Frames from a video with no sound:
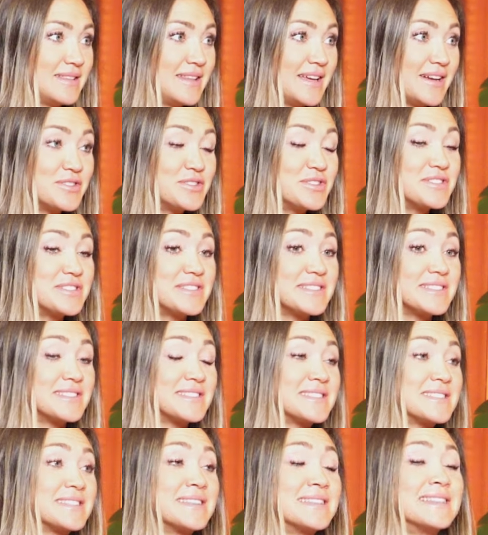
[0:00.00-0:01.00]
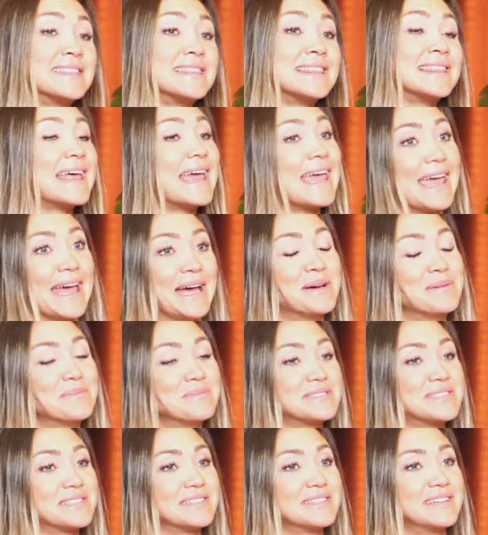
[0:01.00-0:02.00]
They're just slammed.
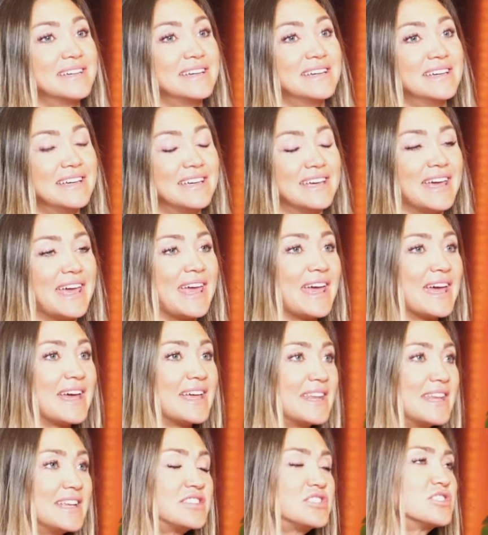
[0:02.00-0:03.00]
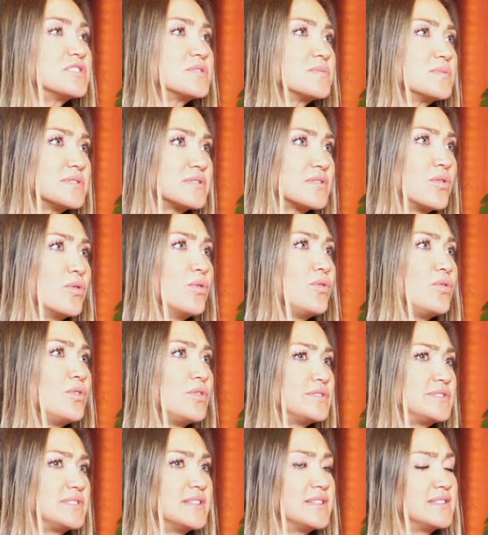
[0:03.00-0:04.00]
Deals. And it just was
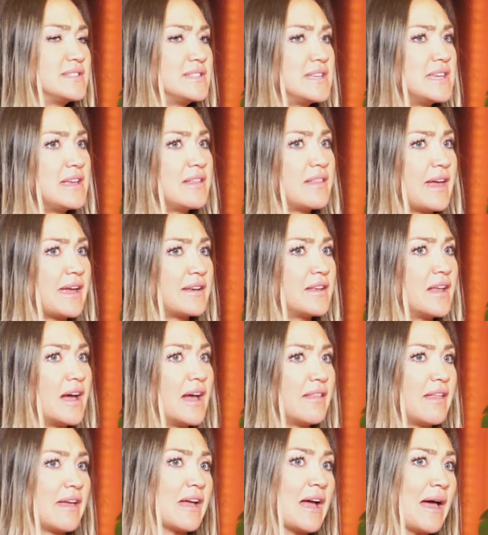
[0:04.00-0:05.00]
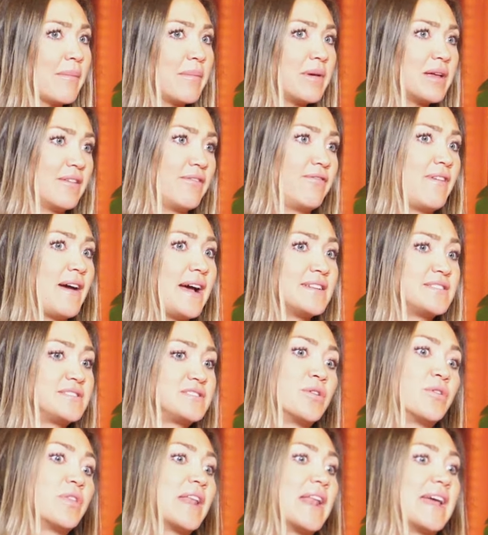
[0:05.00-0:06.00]
cool to see, like, not like I'm going to fast
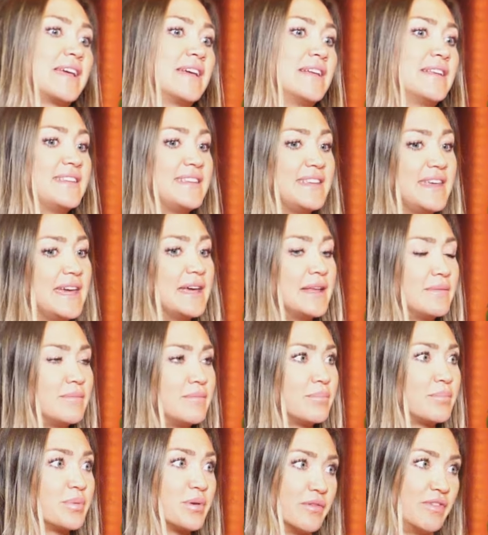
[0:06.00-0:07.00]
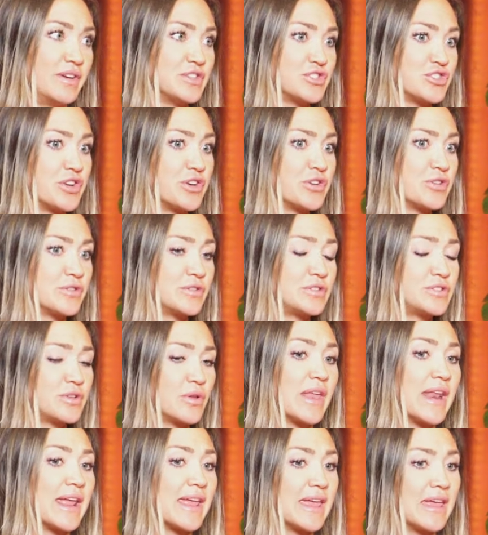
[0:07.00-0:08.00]
so that I can get provision or so
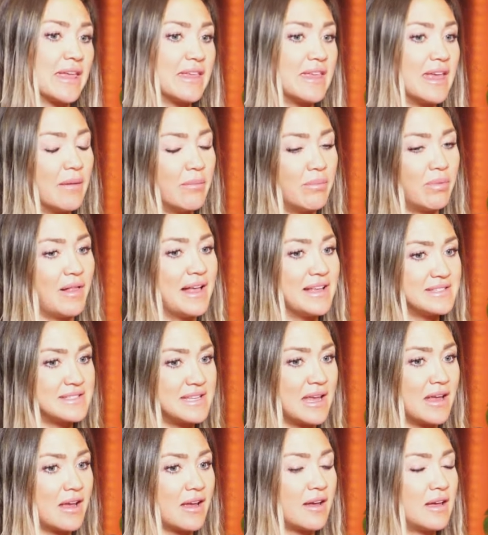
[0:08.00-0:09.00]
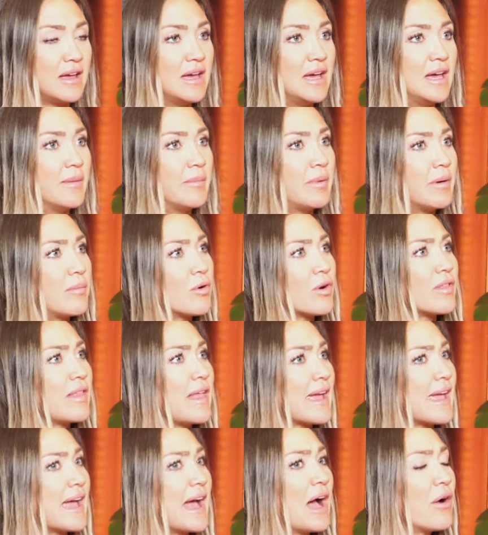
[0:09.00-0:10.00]
that I can get blessing, but more
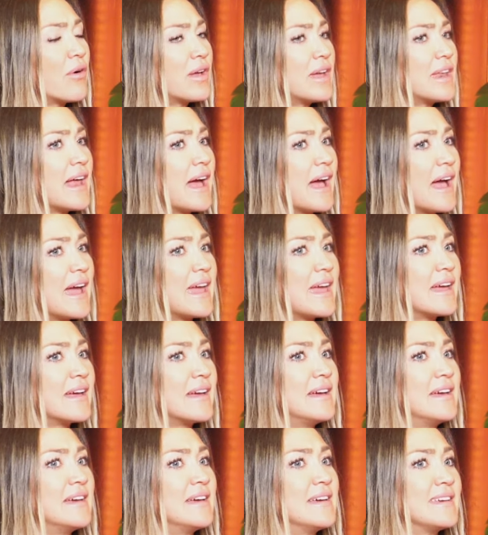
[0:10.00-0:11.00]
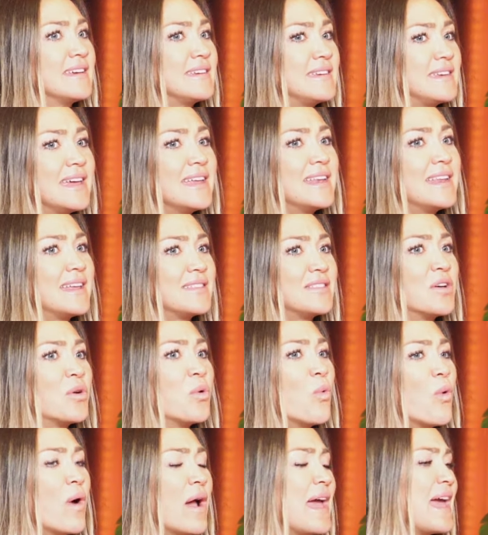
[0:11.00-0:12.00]
like how can I get in the
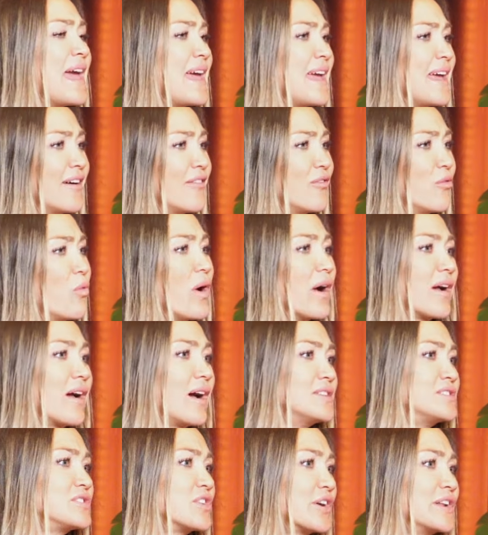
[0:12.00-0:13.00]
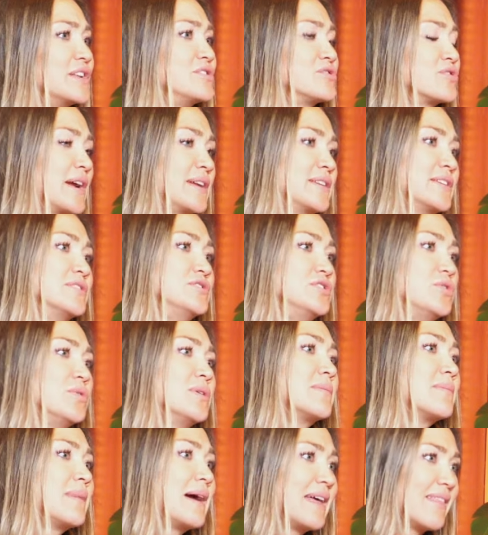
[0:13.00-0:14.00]
way of what God's already trying to do
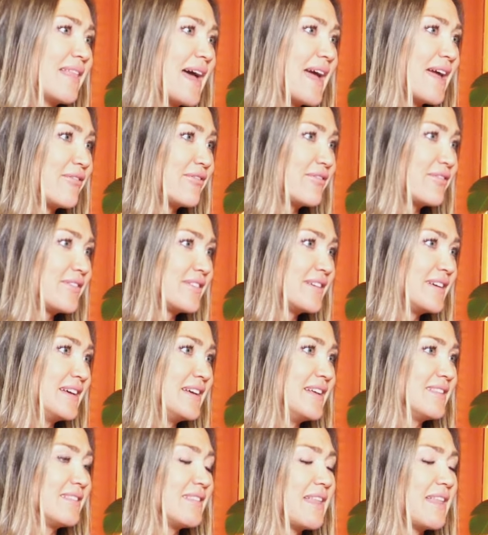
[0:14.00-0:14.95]
in my life? Yeah.